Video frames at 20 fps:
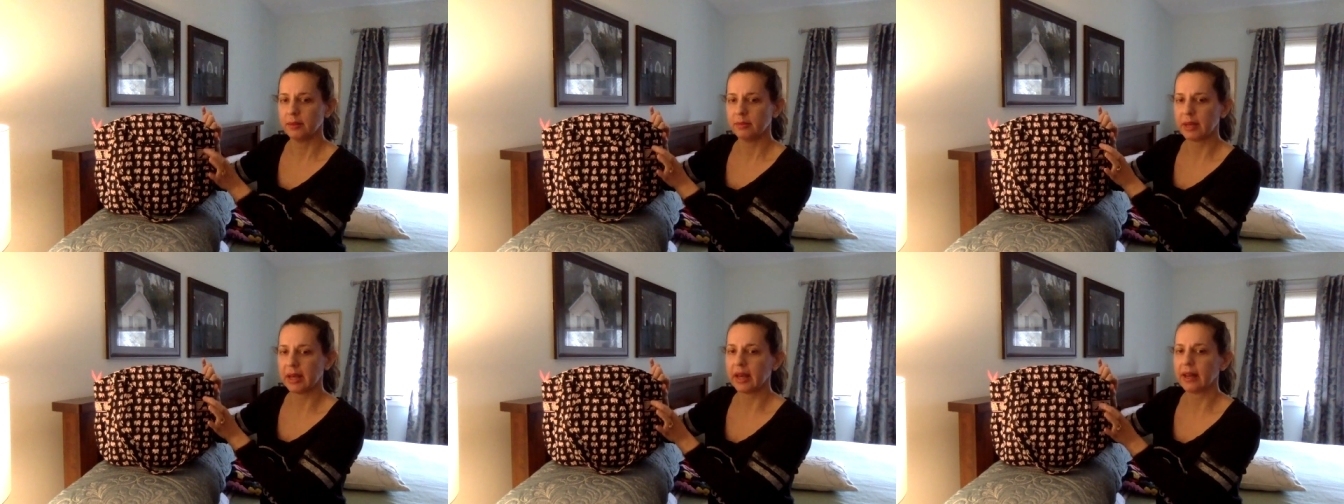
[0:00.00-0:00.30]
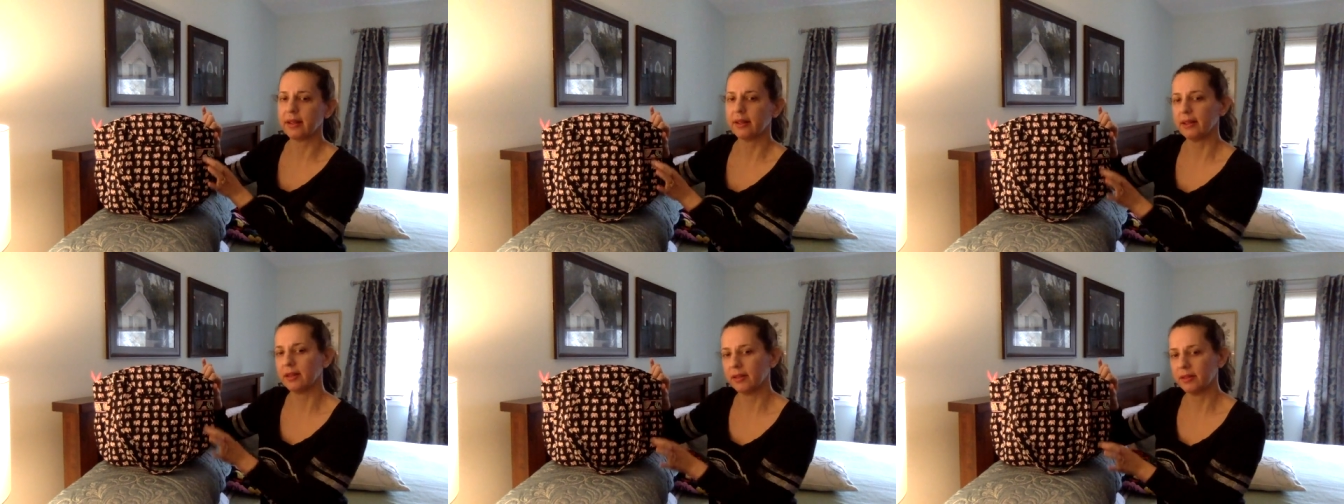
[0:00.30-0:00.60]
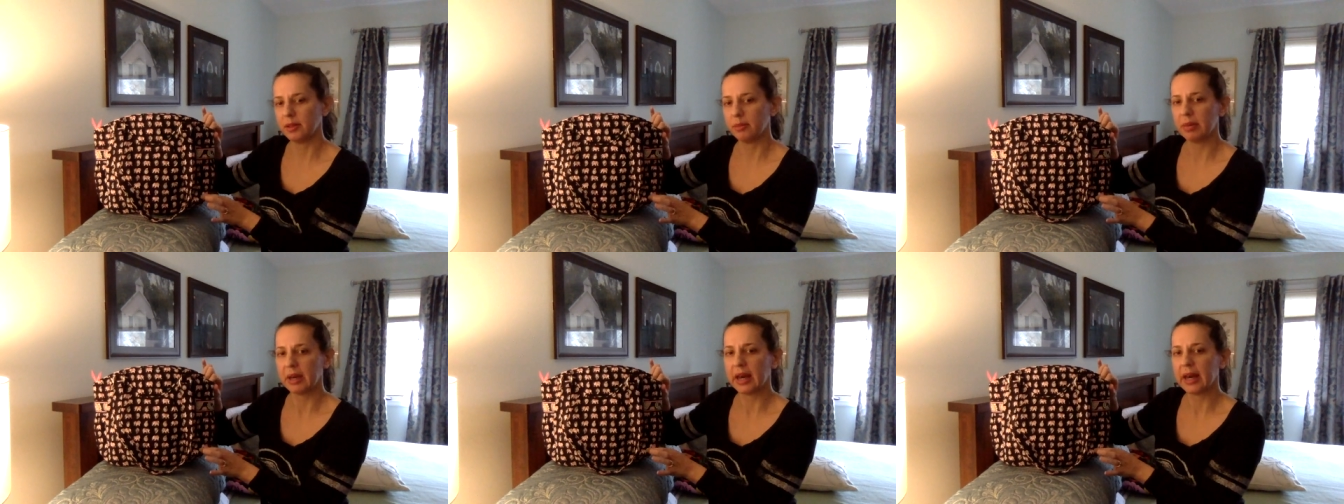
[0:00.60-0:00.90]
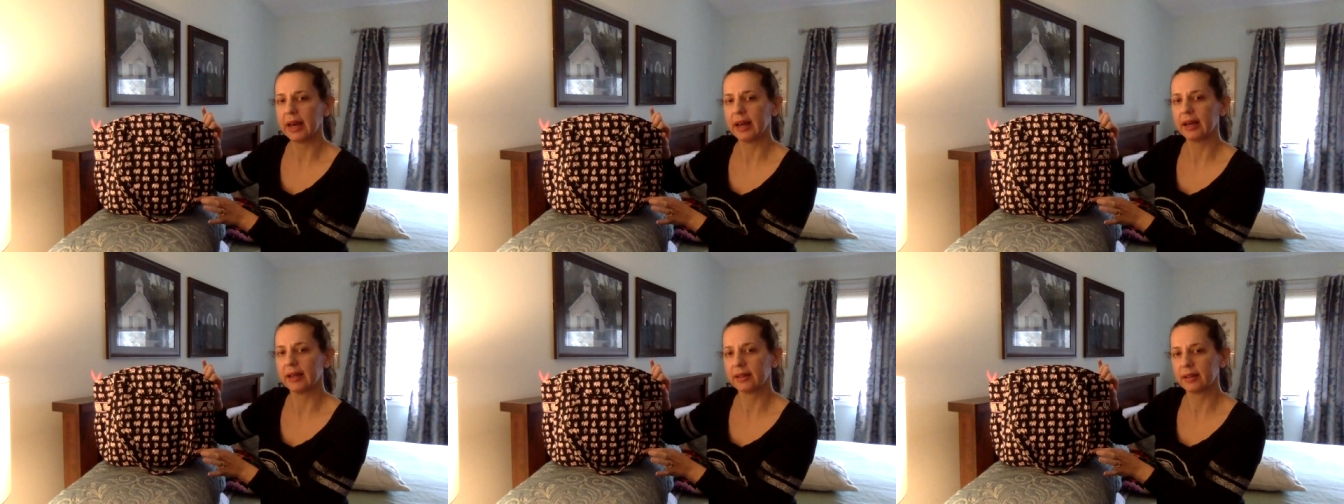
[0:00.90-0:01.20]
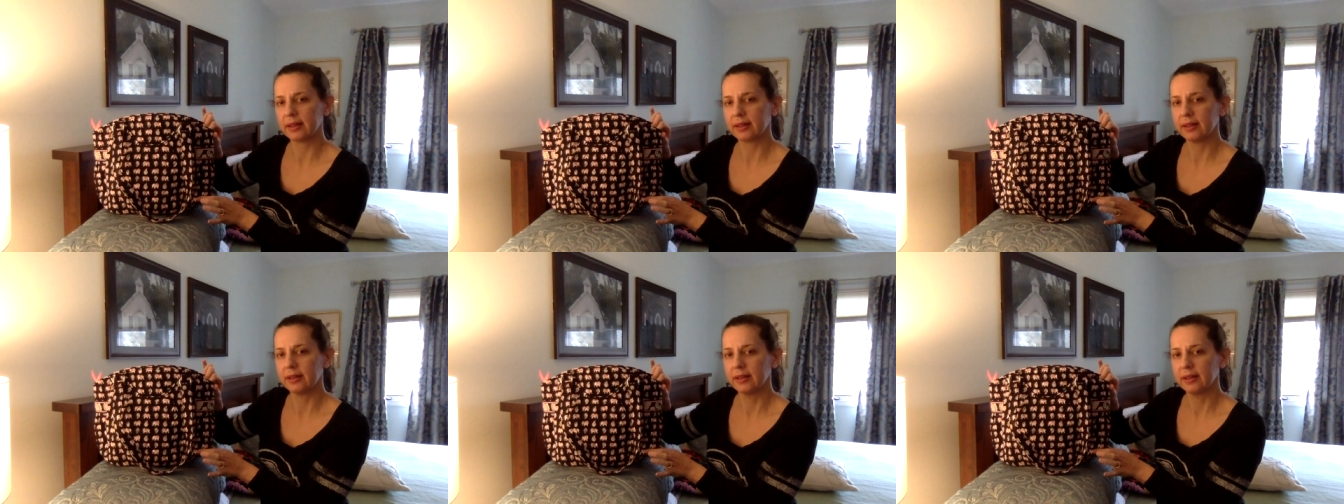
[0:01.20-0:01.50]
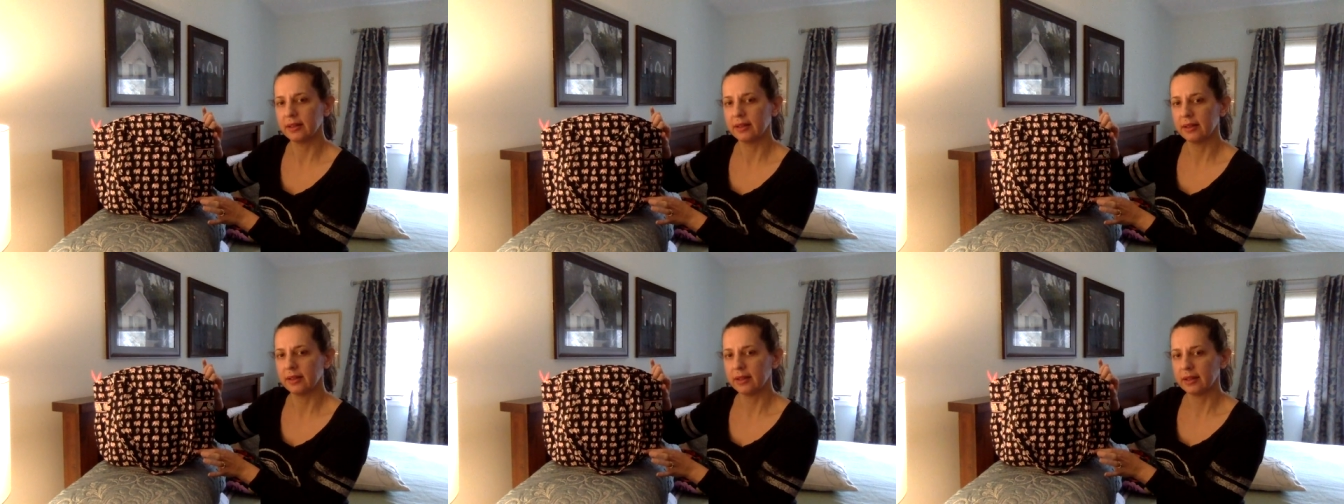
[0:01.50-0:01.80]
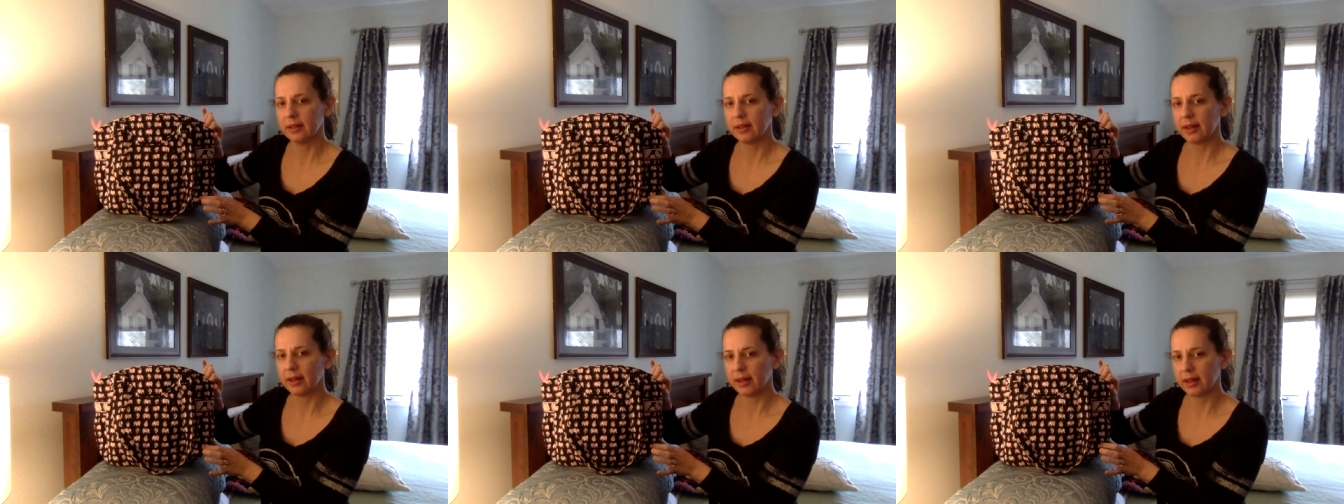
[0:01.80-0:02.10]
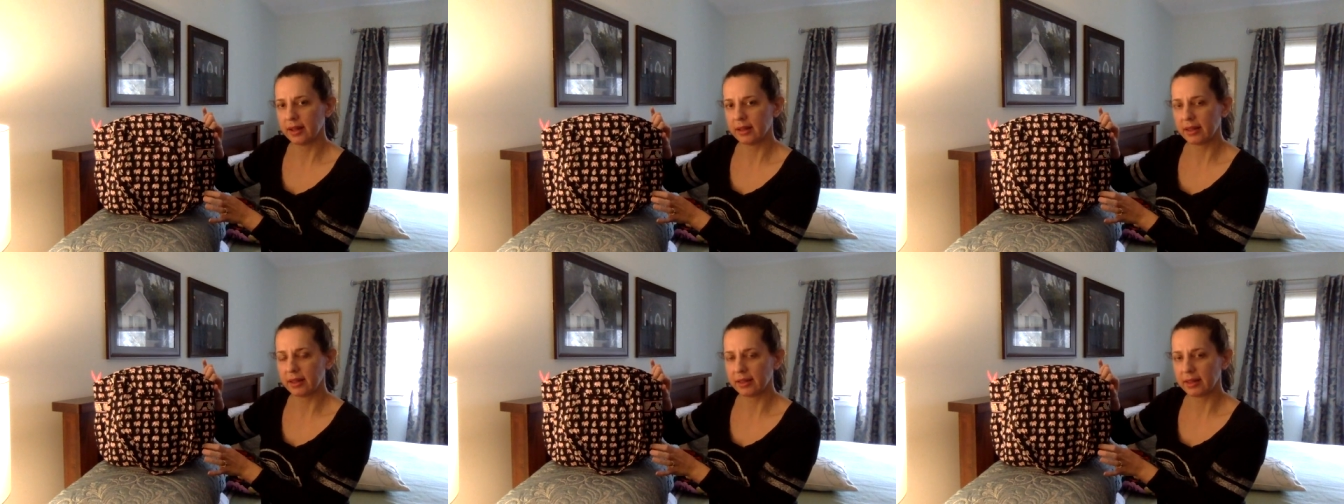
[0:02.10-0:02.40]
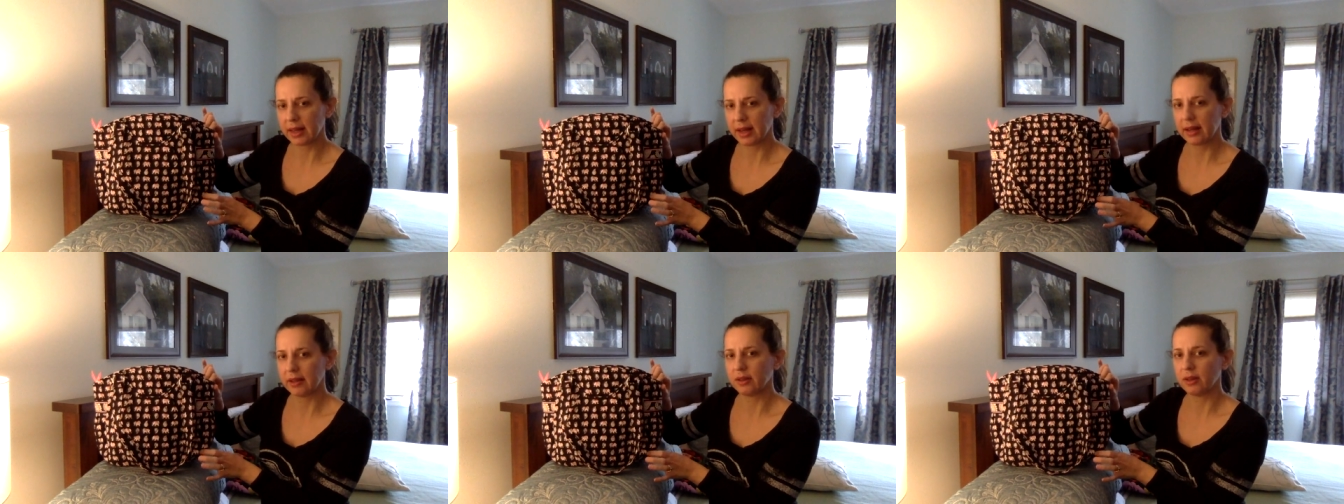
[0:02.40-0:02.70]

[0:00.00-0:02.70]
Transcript: panel of the bag. And I think that